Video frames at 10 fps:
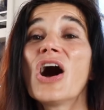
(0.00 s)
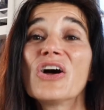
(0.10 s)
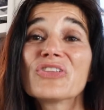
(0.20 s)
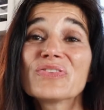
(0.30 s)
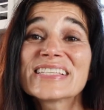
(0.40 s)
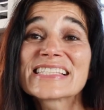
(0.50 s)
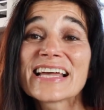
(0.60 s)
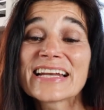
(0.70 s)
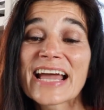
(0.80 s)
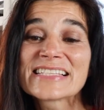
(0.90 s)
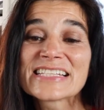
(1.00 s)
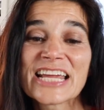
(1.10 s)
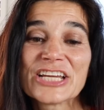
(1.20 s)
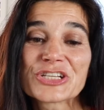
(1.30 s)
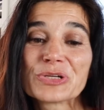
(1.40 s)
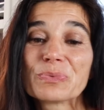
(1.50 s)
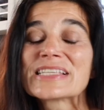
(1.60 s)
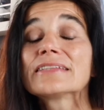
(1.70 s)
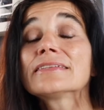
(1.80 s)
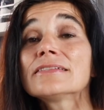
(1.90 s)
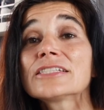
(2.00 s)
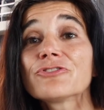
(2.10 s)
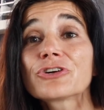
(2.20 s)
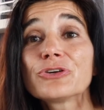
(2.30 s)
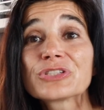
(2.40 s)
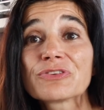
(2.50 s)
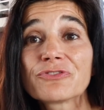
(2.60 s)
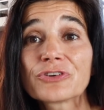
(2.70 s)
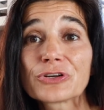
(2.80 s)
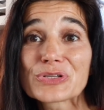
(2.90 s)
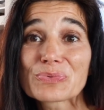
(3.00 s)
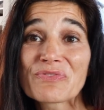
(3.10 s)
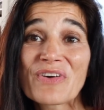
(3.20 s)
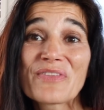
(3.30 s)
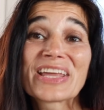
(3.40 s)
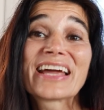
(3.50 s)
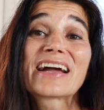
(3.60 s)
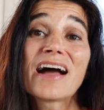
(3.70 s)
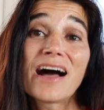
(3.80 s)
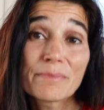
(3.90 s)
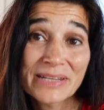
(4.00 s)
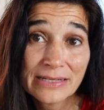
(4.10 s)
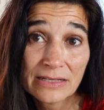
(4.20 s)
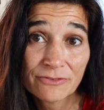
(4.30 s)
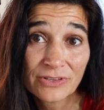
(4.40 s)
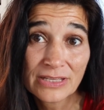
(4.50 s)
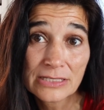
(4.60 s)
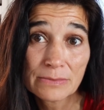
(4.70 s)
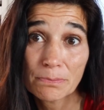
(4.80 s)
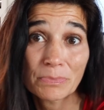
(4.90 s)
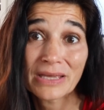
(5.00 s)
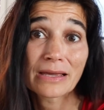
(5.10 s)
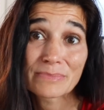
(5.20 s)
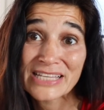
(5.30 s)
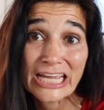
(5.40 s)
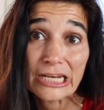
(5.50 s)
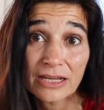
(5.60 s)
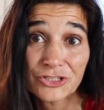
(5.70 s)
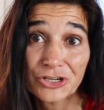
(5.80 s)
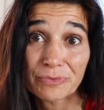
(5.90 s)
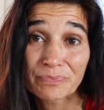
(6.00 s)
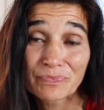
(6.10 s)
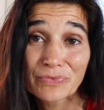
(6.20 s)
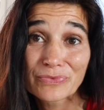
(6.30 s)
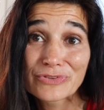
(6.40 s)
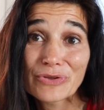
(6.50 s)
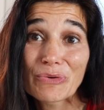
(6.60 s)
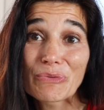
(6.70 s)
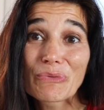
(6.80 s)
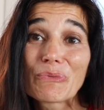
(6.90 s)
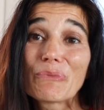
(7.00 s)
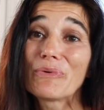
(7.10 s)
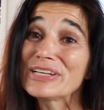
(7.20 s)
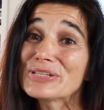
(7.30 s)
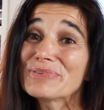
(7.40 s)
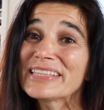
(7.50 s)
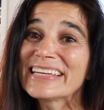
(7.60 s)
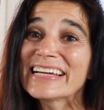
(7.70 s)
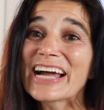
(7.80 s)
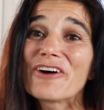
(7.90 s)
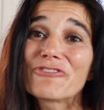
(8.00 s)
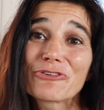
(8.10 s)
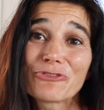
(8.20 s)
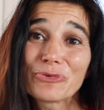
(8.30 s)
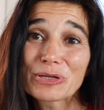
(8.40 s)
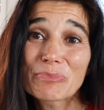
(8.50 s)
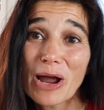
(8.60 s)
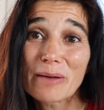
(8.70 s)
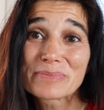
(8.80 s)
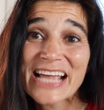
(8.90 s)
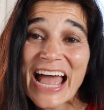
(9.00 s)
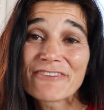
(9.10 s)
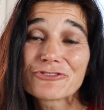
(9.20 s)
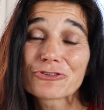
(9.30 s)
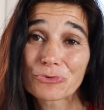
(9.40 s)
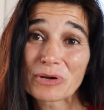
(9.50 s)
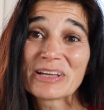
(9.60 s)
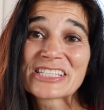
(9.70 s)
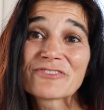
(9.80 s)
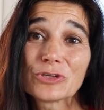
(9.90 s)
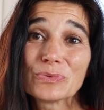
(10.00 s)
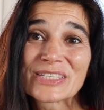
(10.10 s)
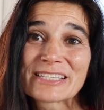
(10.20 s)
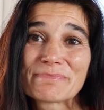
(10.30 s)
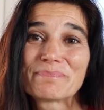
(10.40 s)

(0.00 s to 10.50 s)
Although the slight hesitation was a little difficult at first, we found that accommodating for this became second nature. So, what do we think of our folding props after 3 months of use?